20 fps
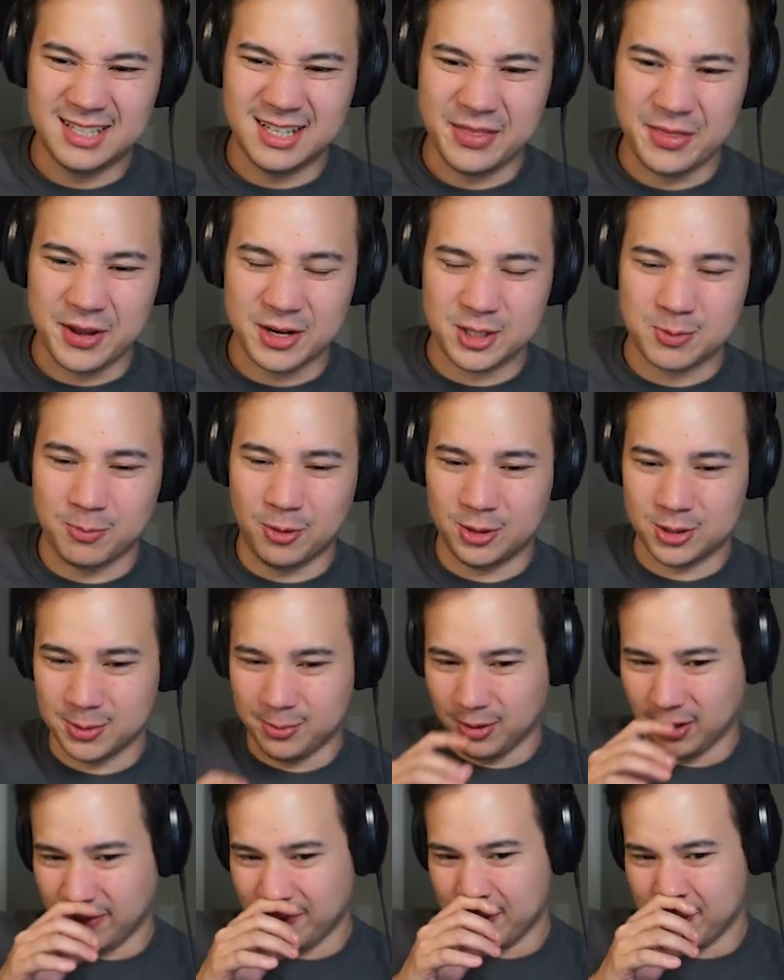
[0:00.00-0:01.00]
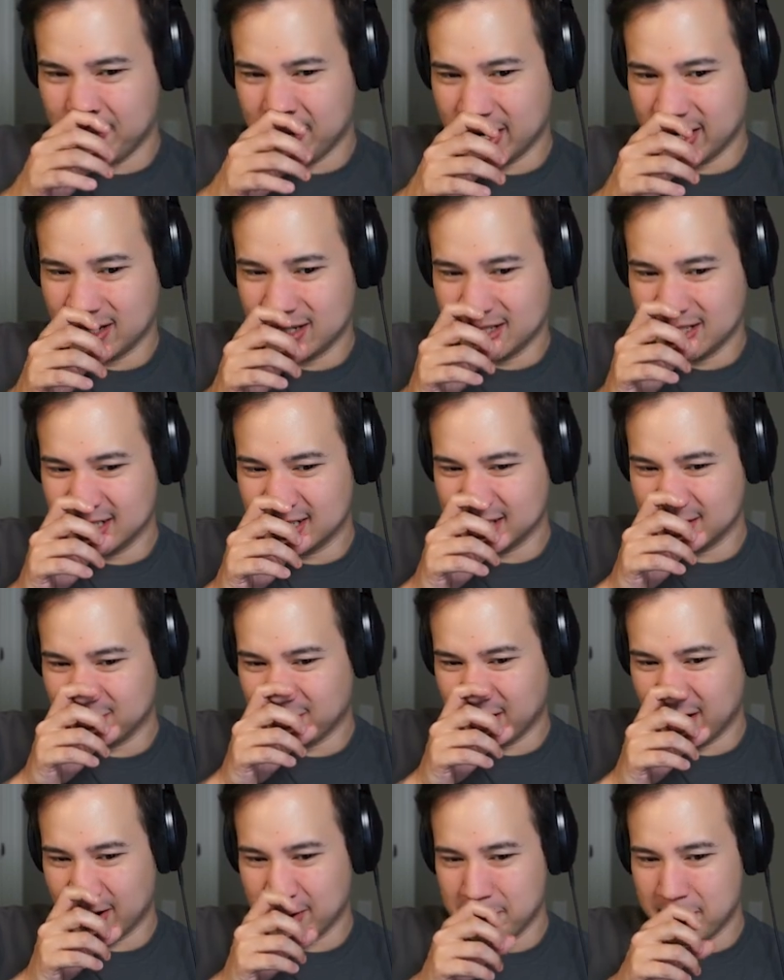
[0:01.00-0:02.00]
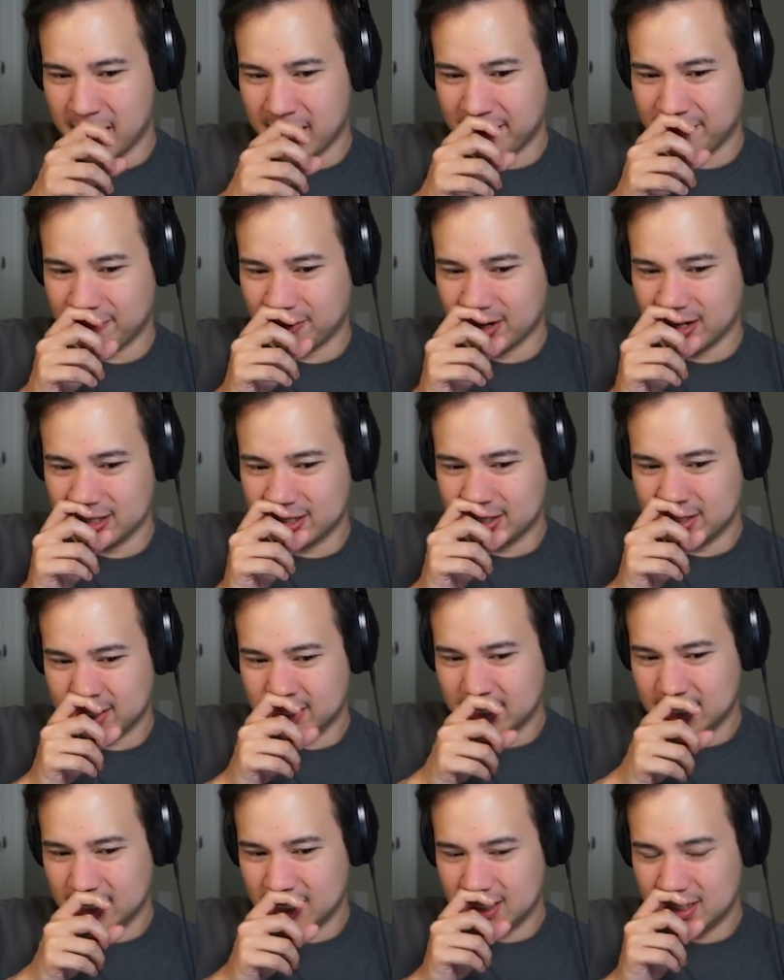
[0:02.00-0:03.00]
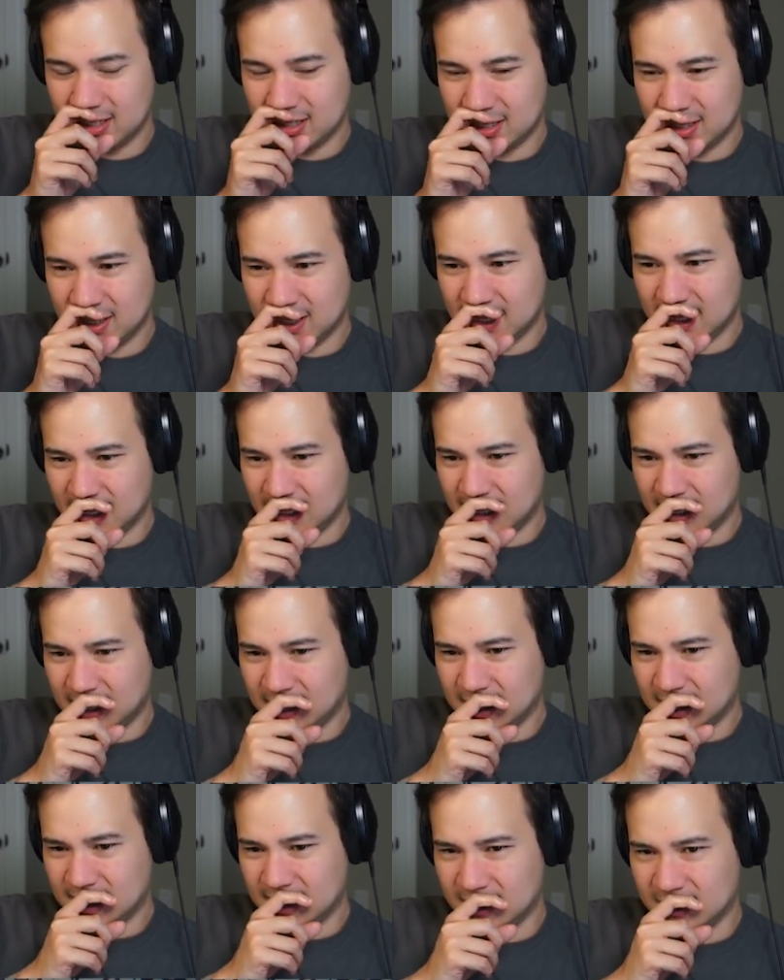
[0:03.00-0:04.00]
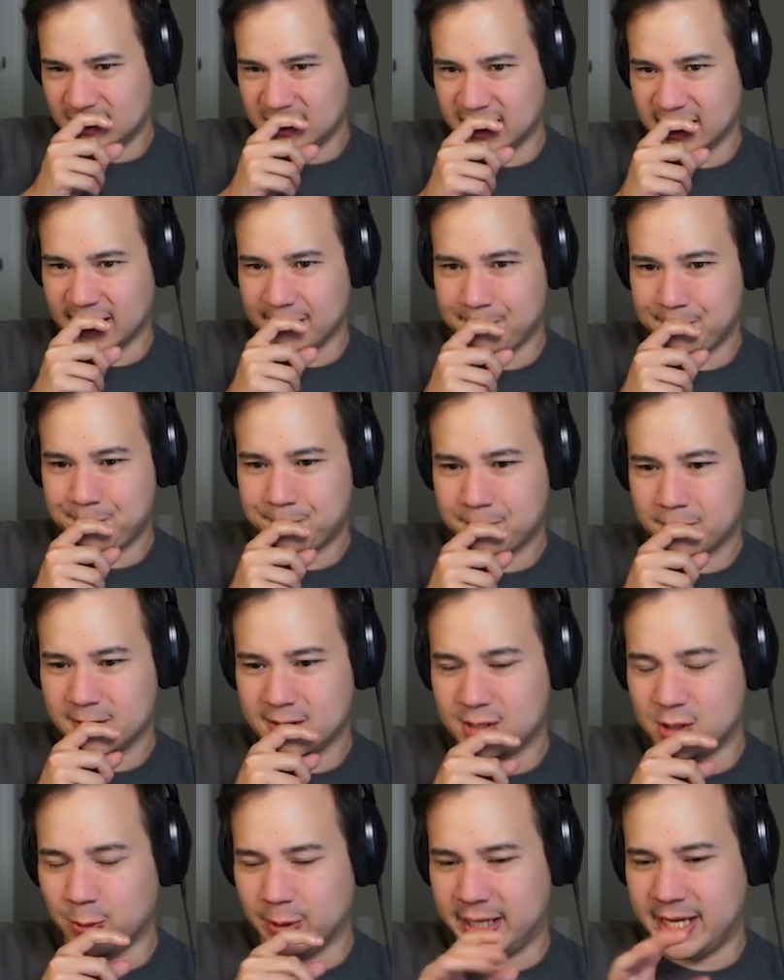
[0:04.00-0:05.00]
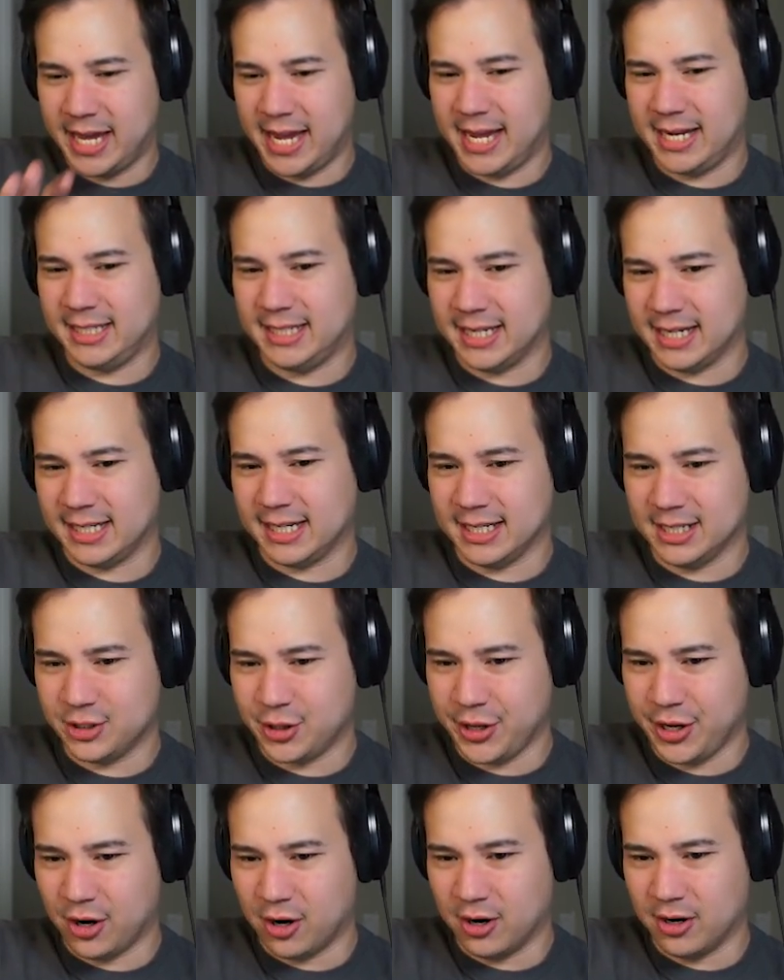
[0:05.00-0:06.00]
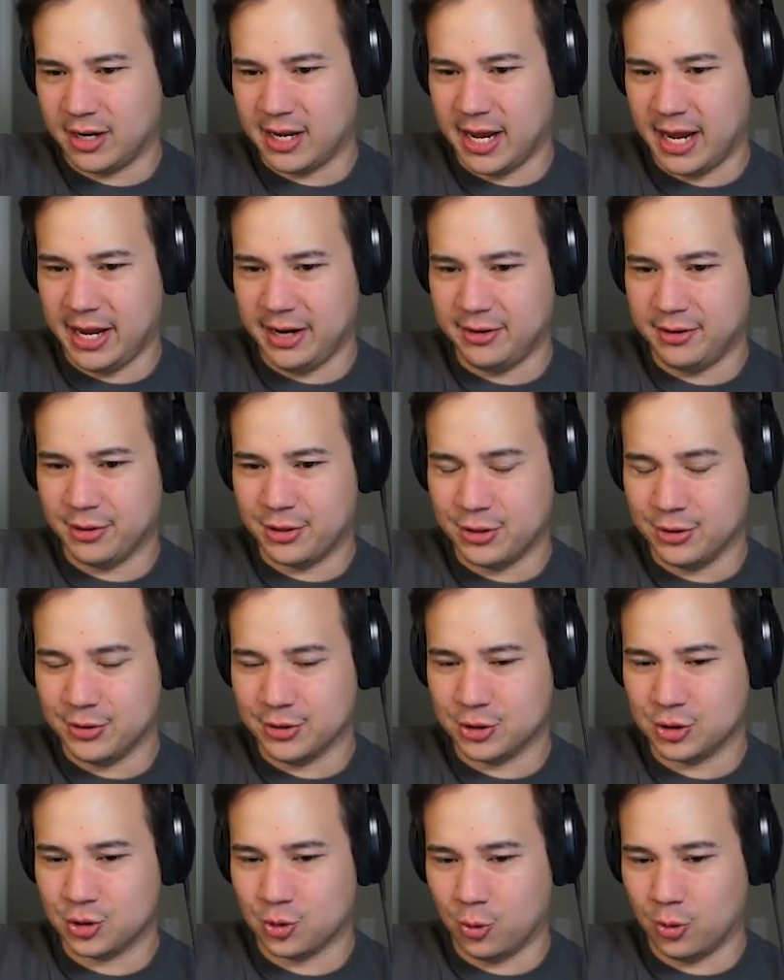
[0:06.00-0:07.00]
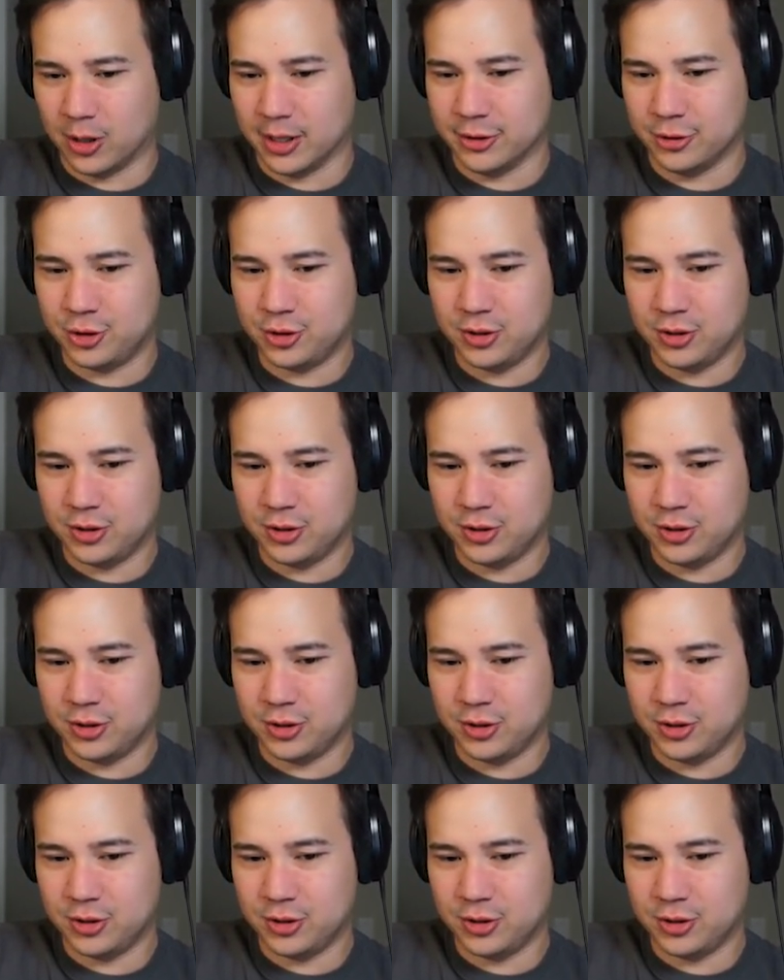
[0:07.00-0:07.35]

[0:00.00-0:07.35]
There's multiple of them here. This is very bad for us. Okay. So we can't get into the arcade through the storage.